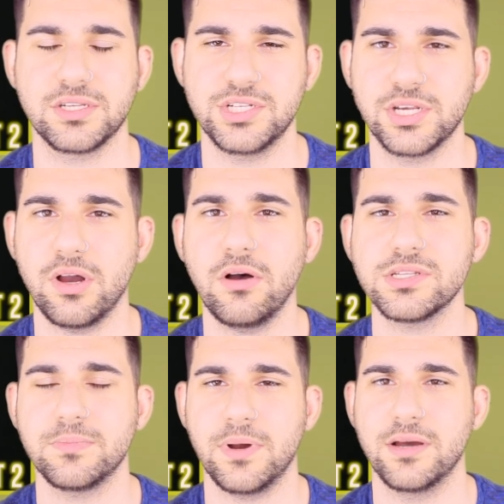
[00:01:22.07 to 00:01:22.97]
she
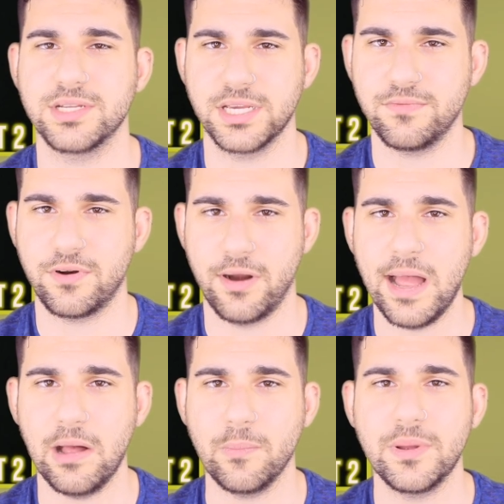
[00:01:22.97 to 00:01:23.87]
calls upon to give her
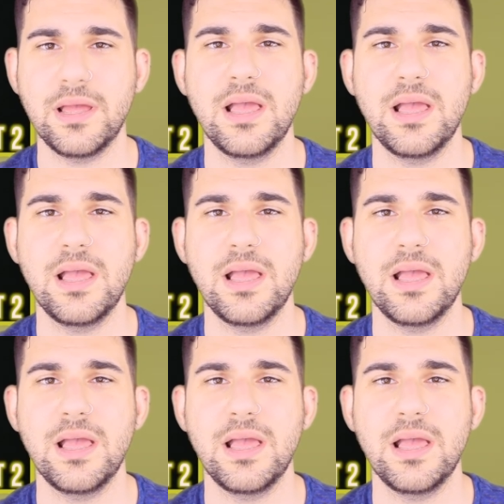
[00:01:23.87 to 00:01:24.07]
help,